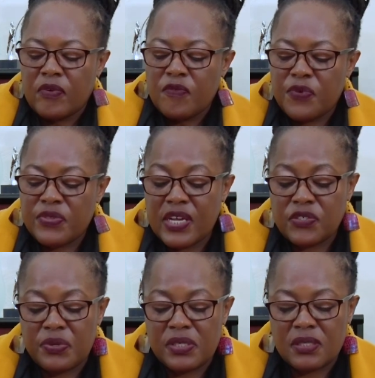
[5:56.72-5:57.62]
For
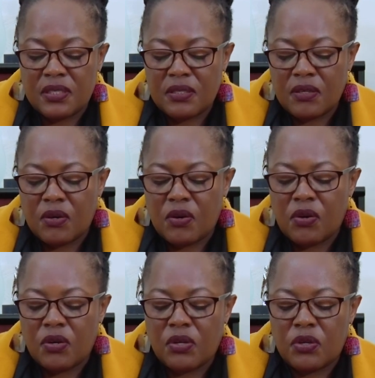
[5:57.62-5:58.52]
that reason,
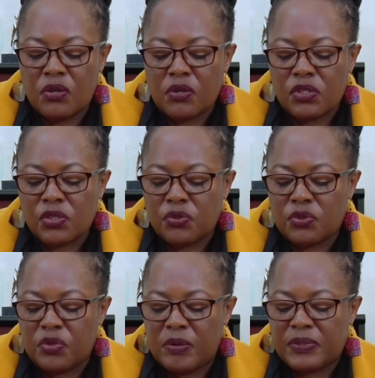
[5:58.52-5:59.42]
all local school
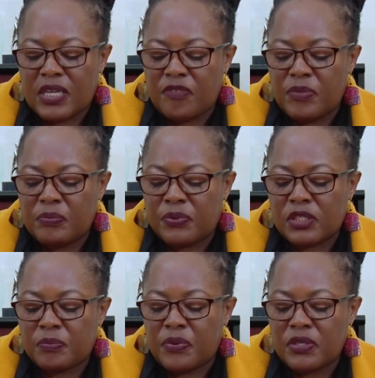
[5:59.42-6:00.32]
trips have been
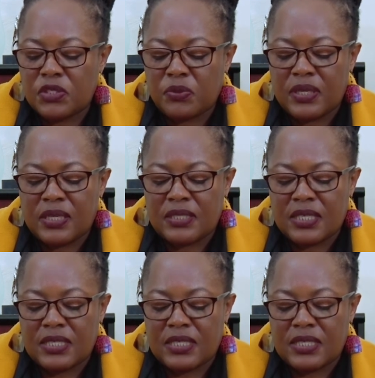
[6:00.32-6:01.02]
postponed to a later